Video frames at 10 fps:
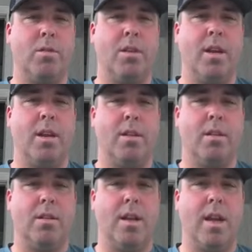Go take
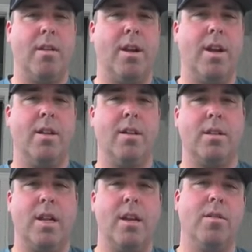take your
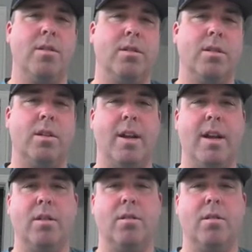810 ten year old son
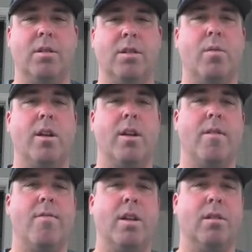out and look, see what
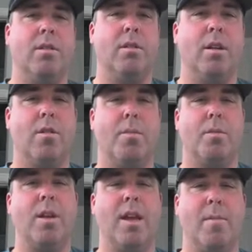an infield, you
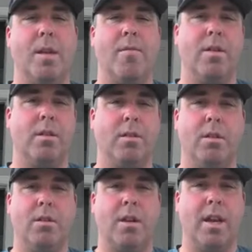know, a pregame infield
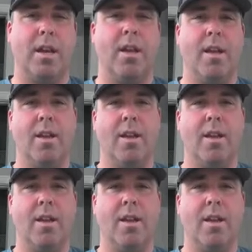looks like.